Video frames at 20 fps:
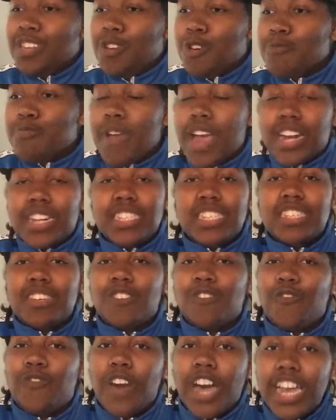you know, practicing
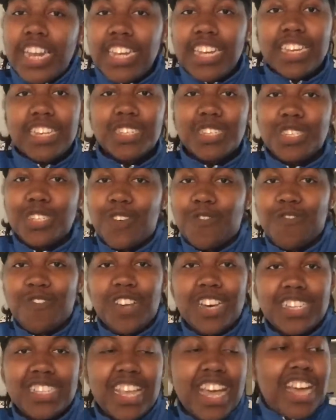on fighting and stuff
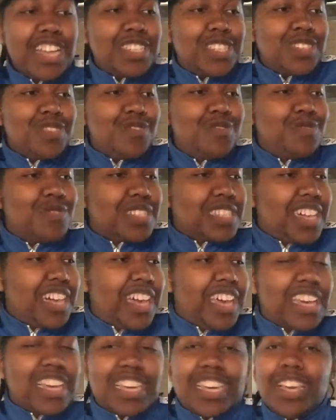like that. So it was
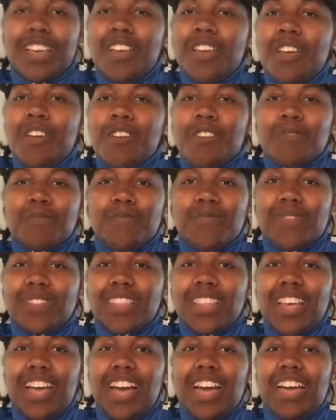like,
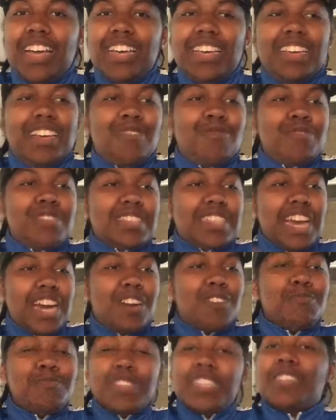
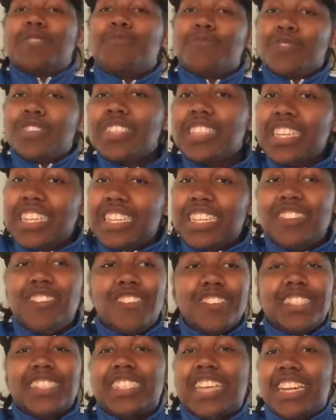without being bullied and
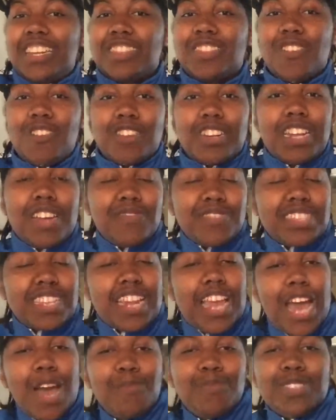all this, that, and the third, and everything
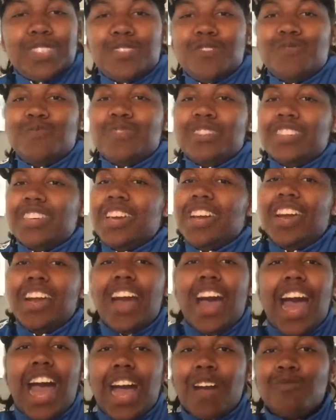that happened to me,
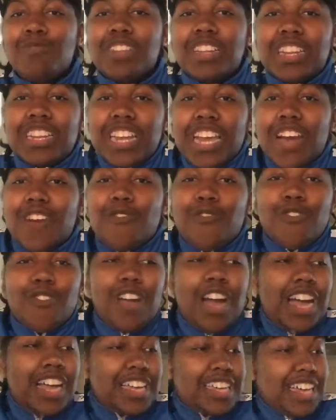I would have
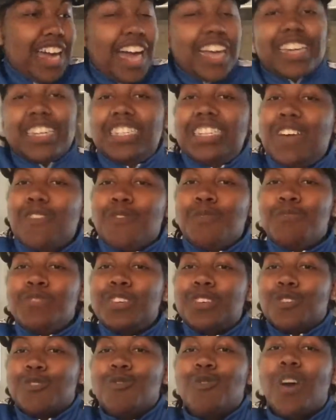never, I, I could never
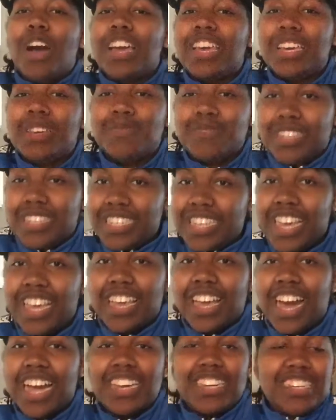be who I am
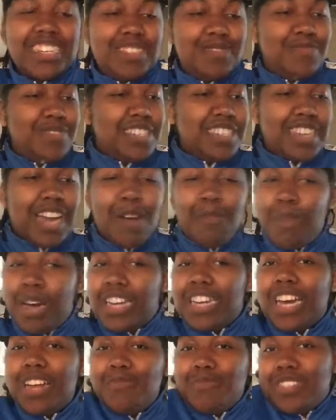today. I couldn't be, I
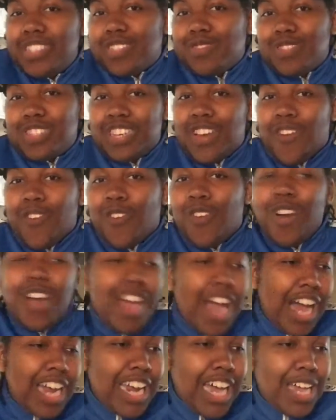might not be so cheerful,
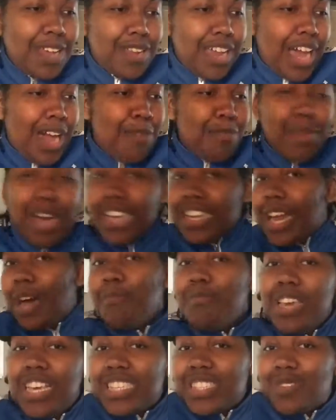and I, I might
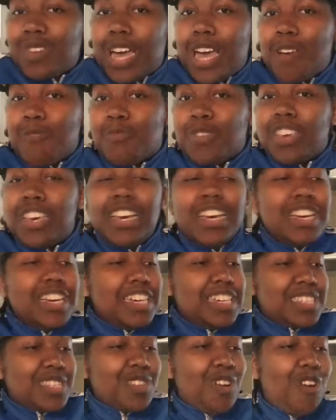not be so happy.
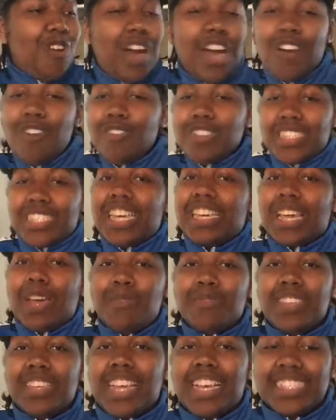So I always take
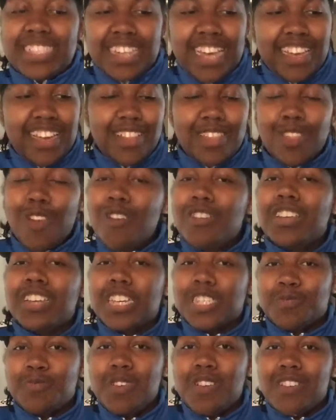everything as like a
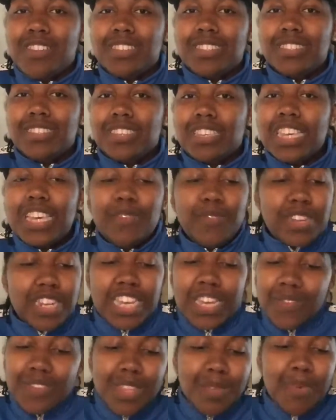learning experience, even,
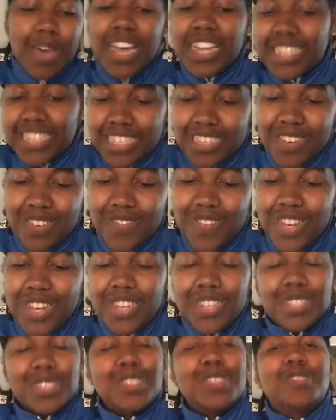even the bad stuff.
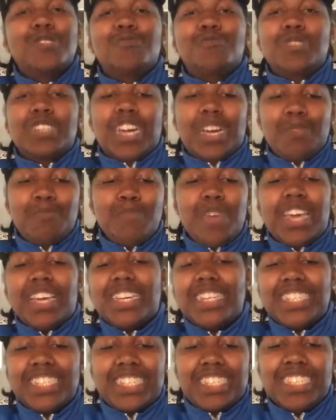So when I
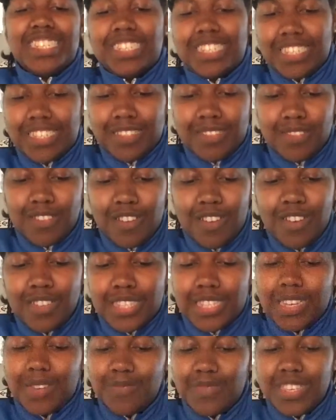make a decision
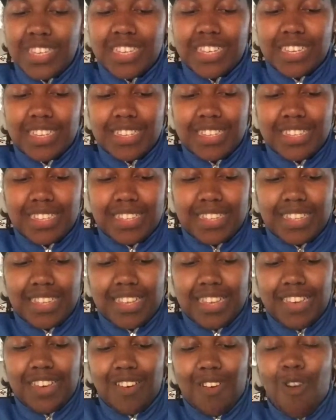on something,
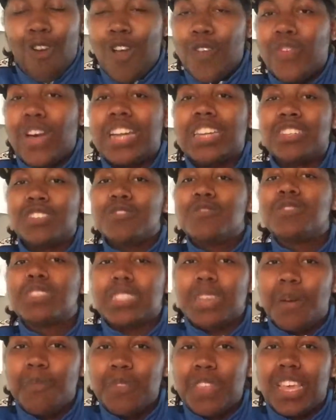or if I do
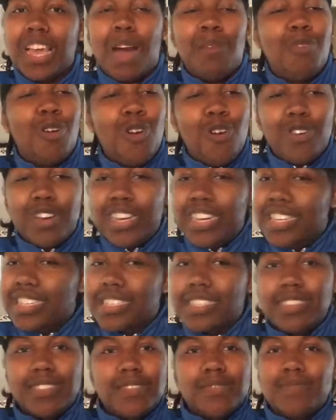something, I'm
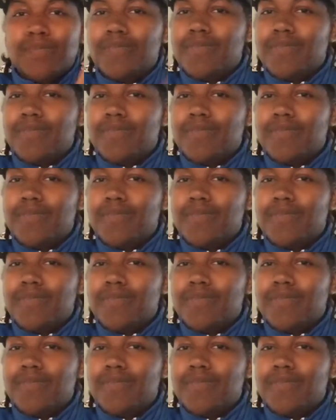always